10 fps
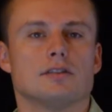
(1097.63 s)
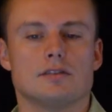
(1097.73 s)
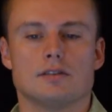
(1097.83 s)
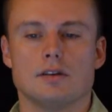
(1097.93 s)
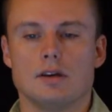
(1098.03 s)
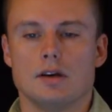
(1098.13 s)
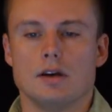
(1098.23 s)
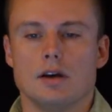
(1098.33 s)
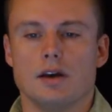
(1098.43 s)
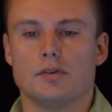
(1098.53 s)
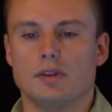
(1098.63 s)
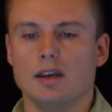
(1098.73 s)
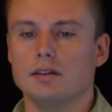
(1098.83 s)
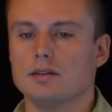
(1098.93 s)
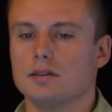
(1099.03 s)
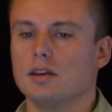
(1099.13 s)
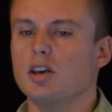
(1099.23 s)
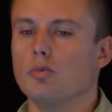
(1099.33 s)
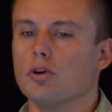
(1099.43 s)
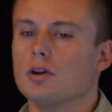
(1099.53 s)
of this. If you take this
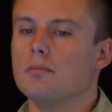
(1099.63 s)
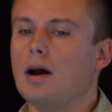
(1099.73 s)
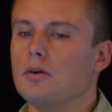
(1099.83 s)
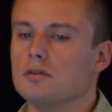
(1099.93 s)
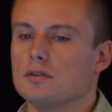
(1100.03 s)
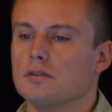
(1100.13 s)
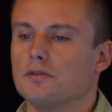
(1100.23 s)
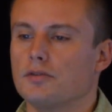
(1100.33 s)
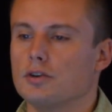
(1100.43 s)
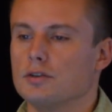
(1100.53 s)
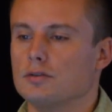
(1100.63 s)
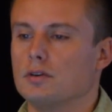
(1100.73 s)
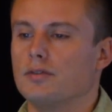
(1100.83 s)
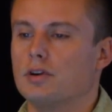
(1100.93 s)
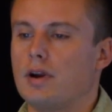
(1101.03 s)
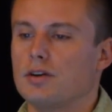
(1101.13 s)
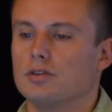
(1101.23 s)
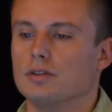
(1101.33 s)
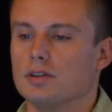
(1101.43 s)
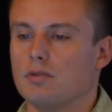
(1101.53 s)
keyboard and mouse first sort of
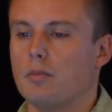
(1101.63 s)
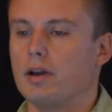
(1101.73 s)
interaction, this is what